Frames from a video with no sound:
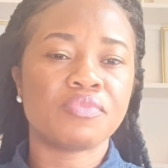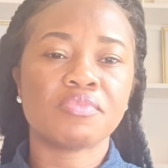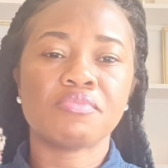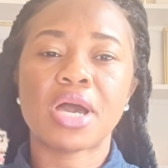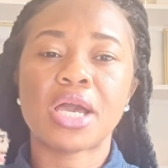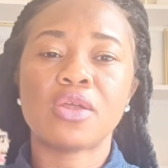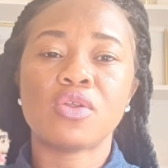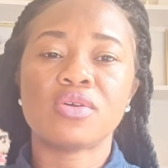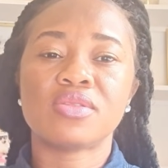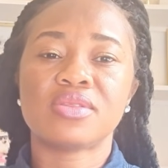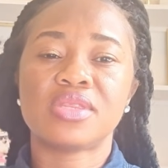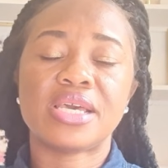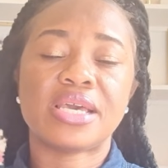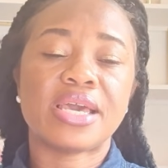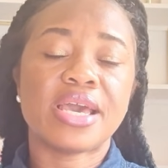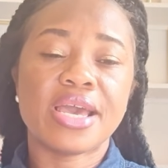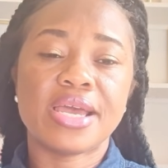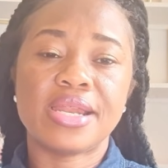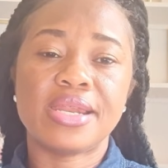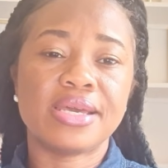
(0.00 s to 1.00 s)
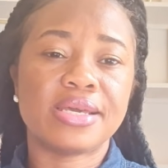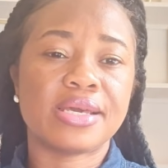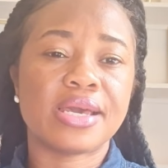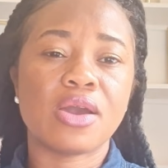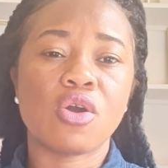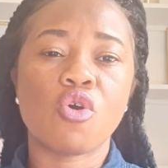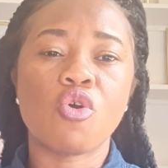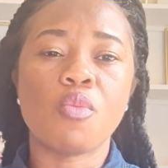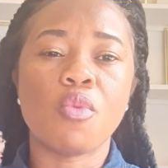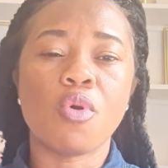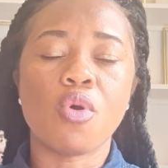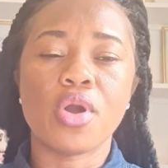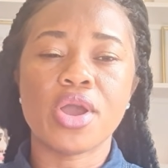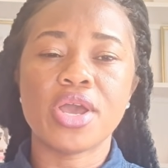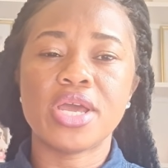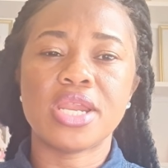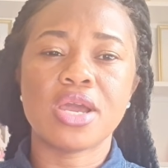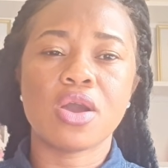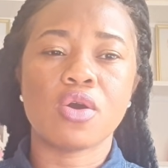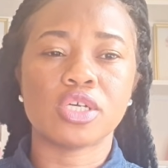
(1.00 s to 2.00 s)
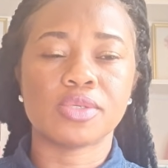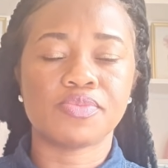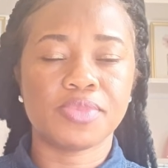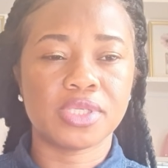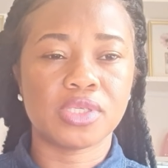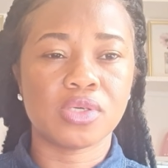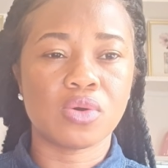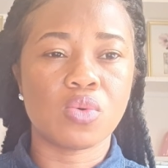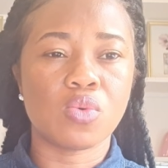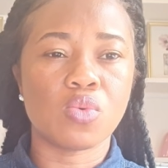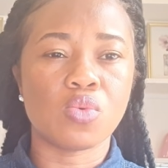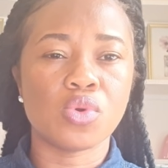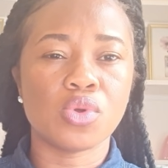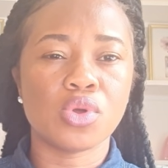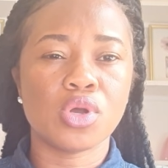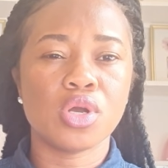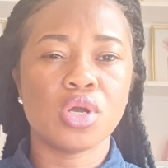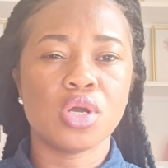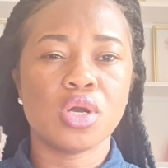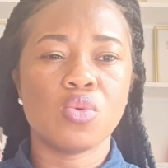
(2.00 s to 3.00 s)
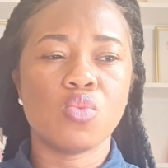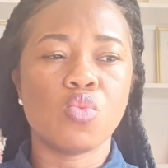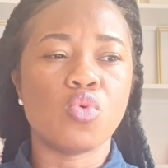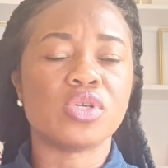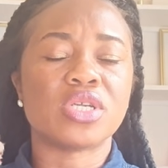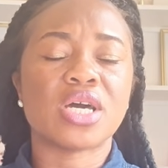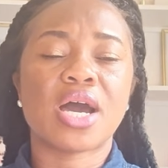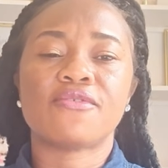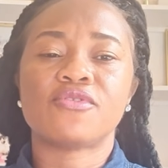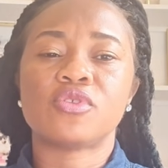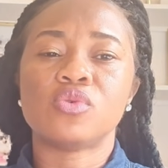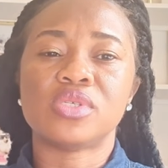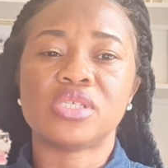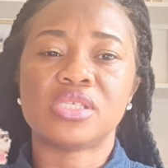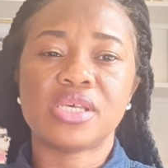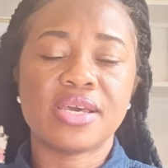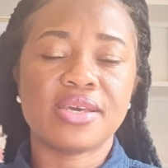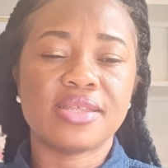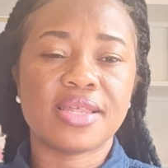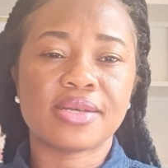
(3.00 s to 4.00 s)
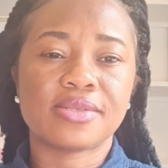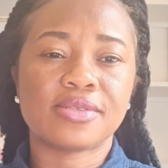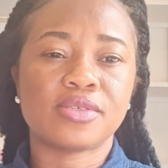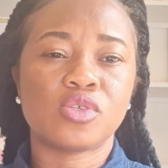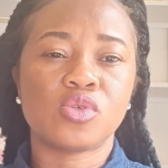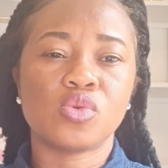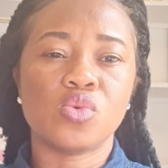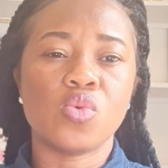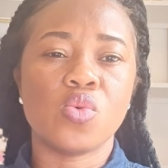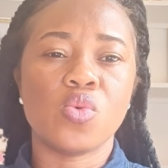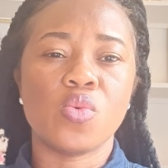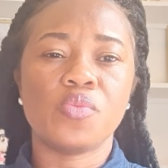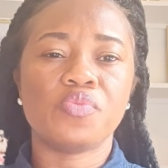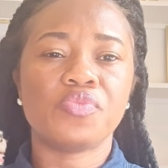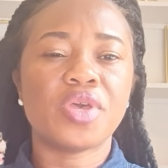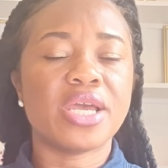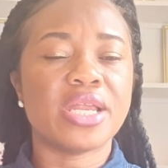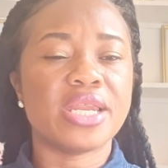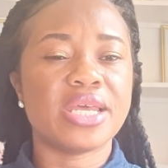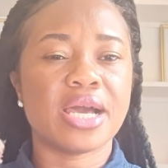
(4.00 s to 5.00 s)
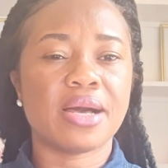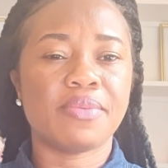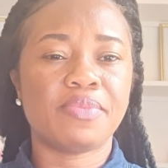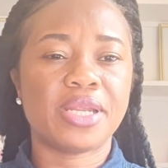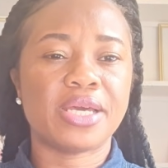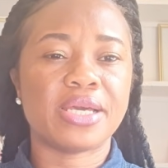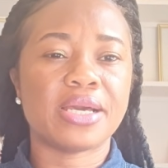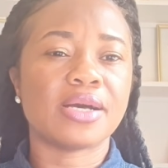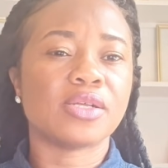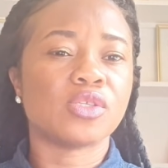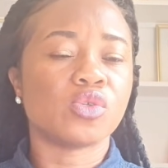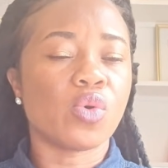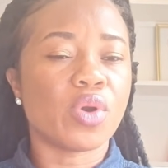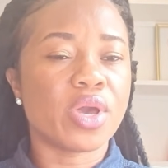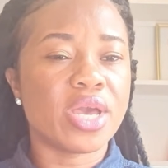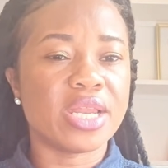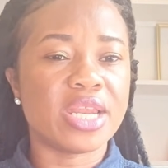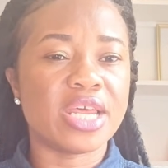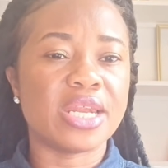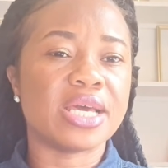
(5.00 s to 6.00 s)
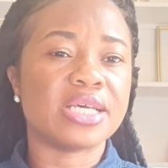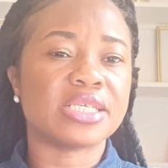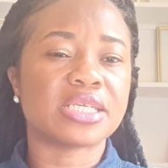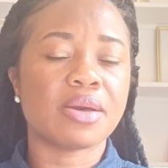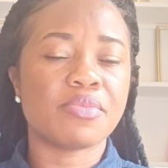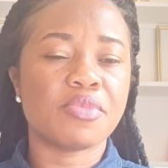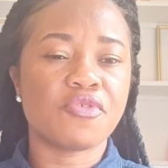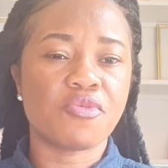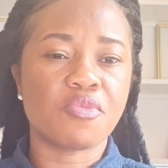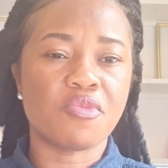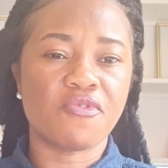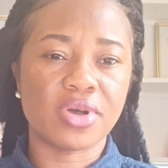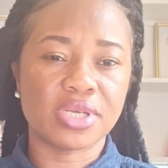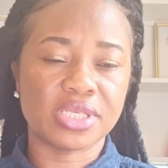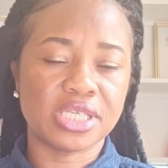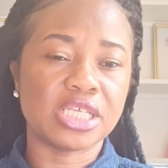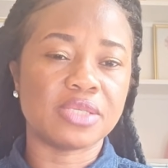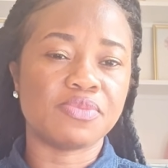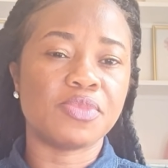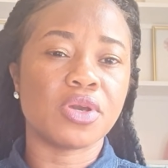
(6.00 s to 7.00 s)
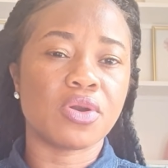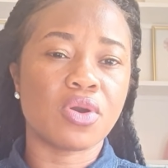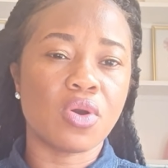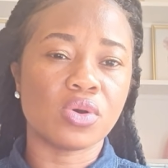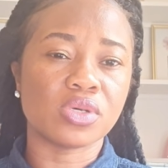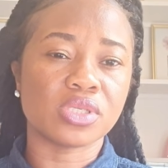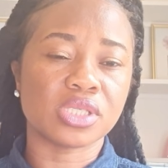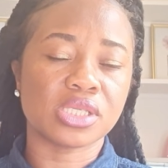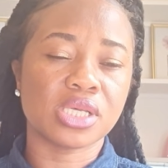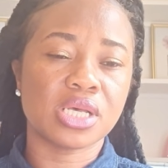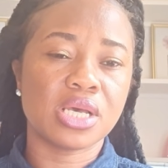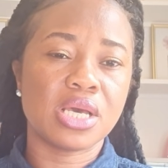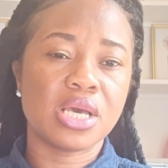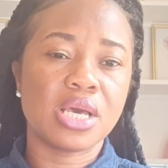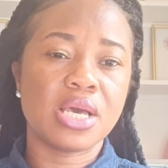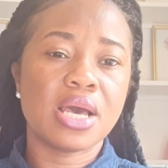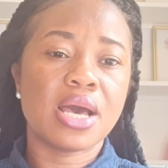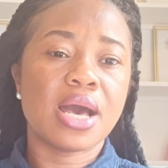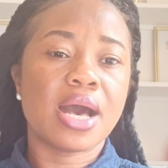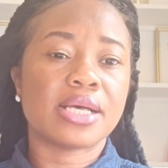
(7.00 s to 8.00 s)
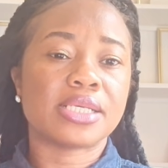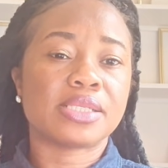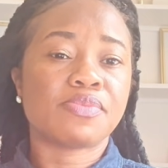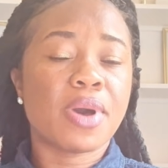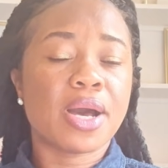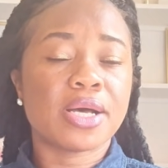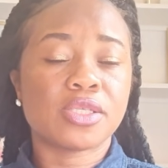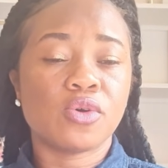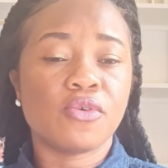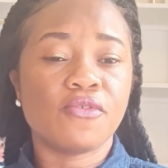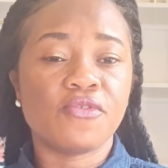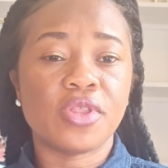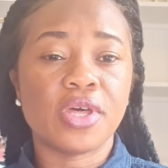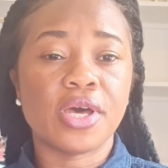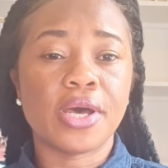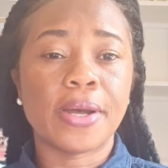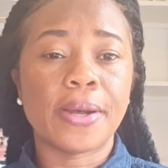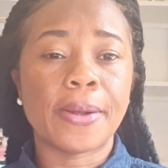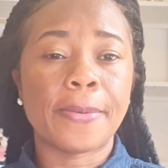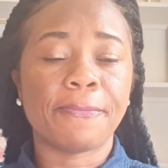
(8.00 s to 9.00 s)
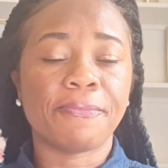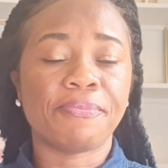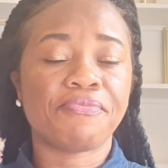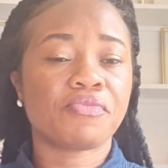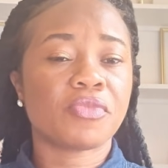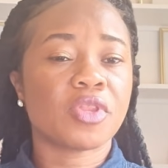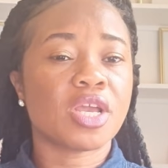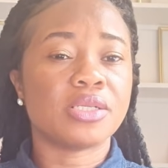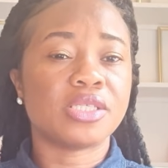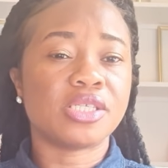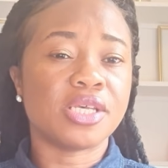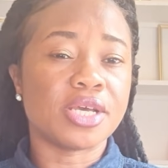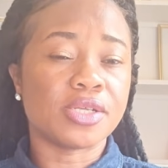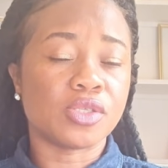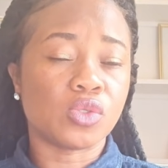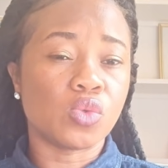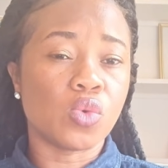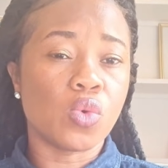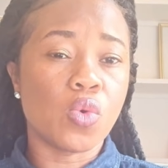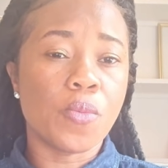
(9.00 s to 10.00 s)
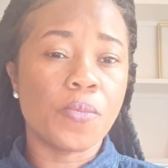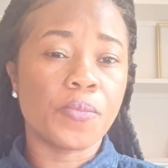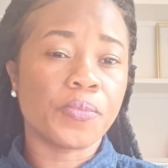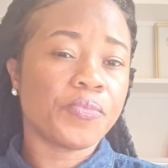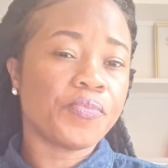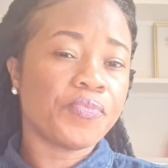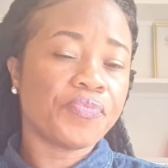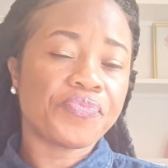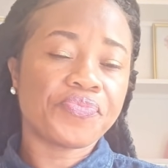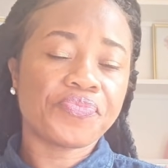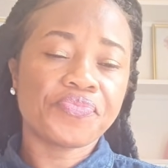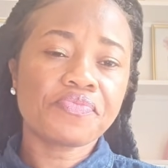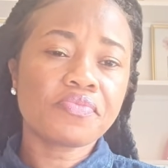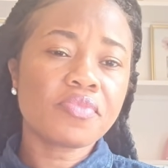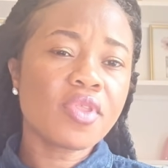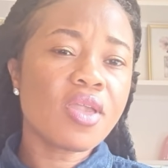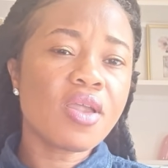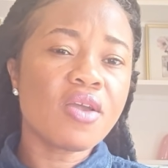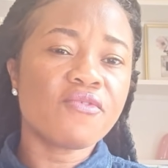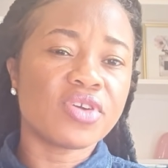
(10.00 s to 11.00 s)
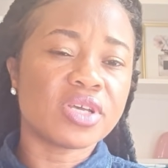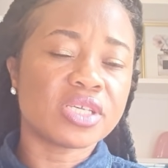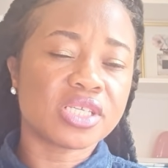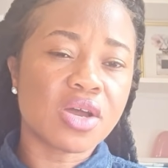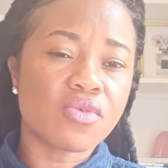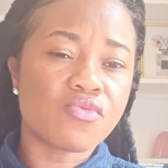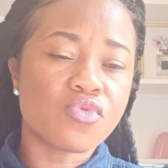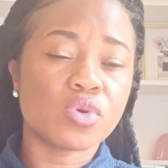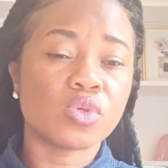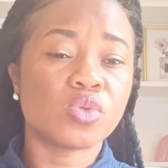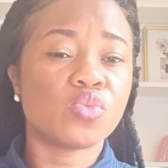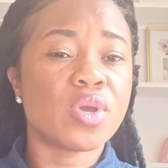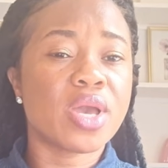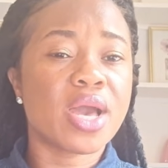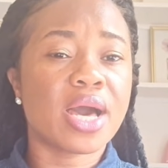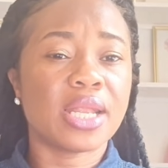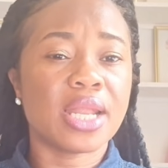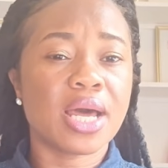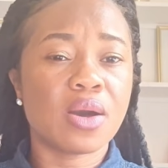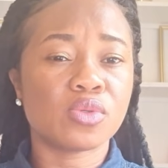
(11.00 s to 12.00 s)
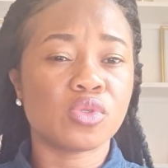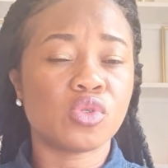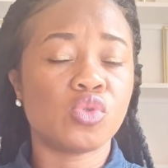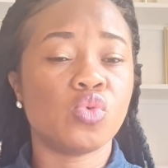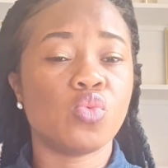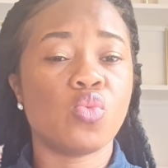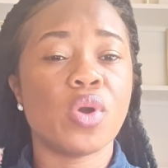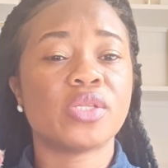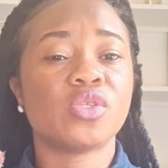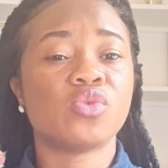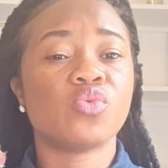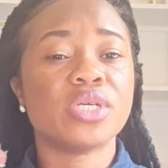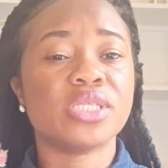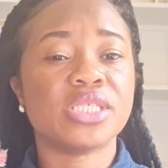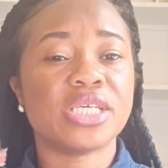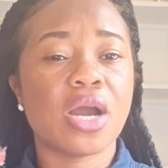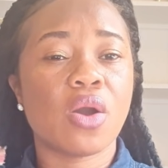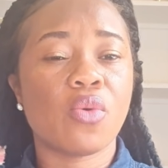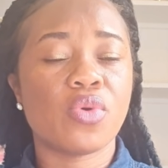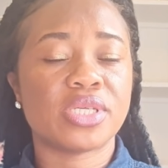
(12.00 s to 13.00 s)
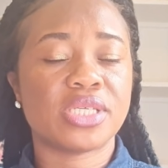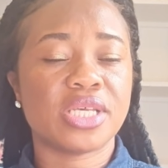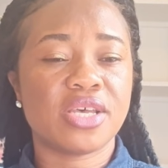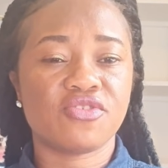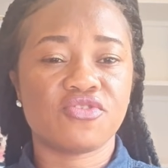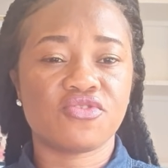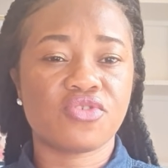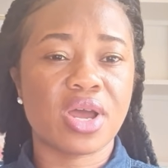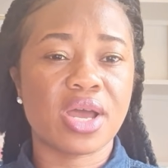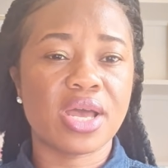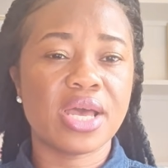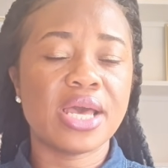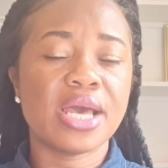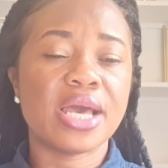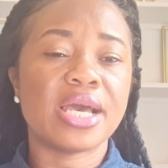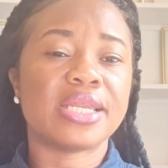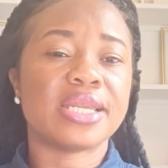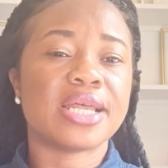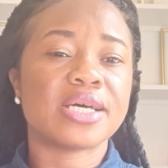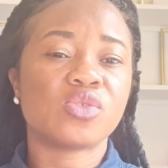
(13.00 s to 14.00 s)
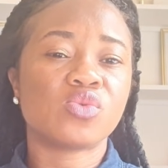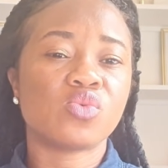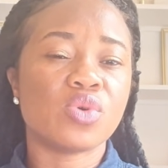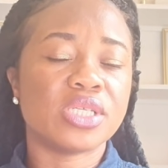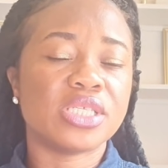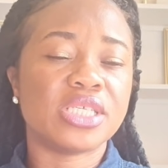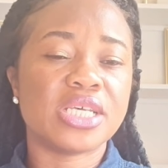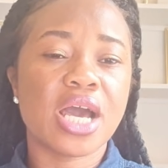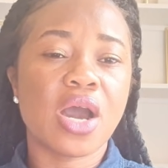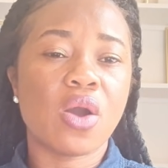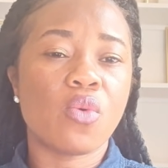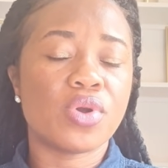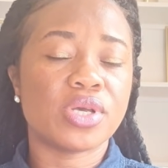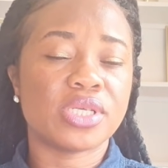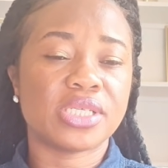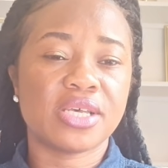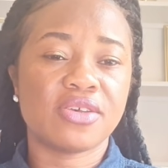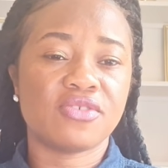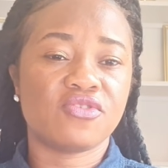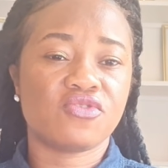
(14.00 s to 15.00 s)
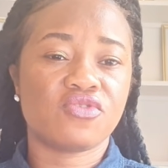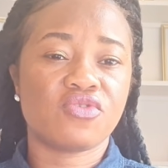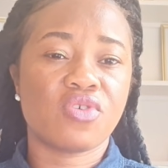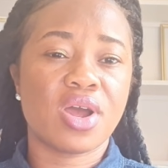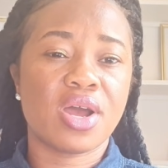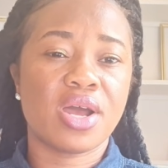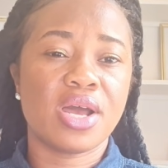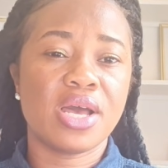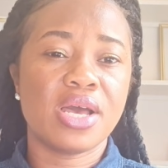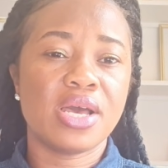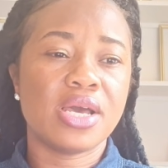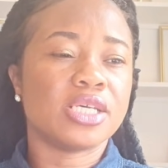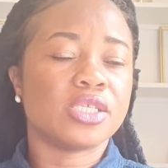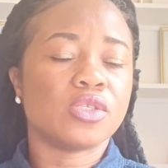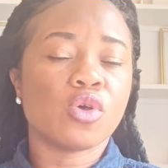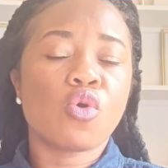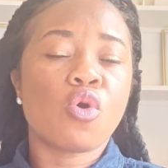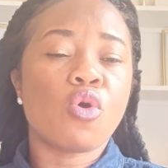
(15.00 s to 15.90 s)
But I don't think any care home or any hospital would have to say that to any applicant or any nurse coming from overseas, because as part of the tier 2 visa rules, we are allowed to work 20 hours extra, and that 20 hours extra is not